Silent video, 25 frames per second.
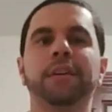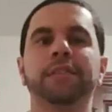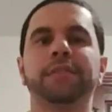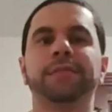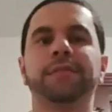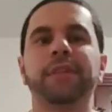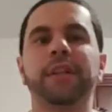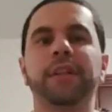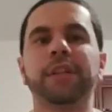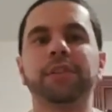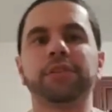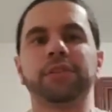
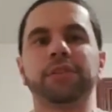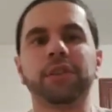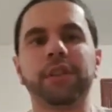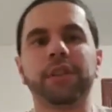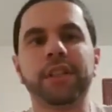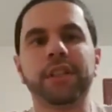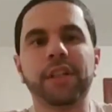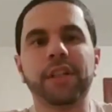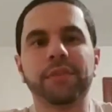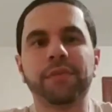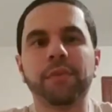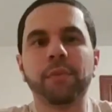videos look
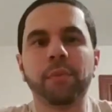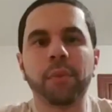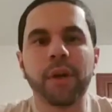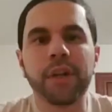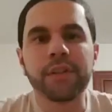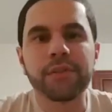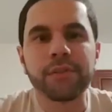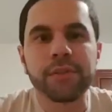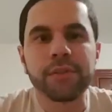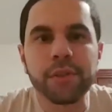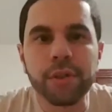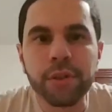in different
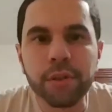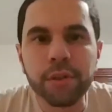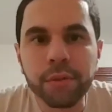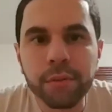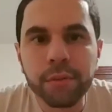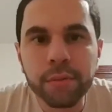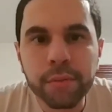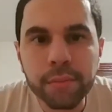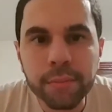ways too.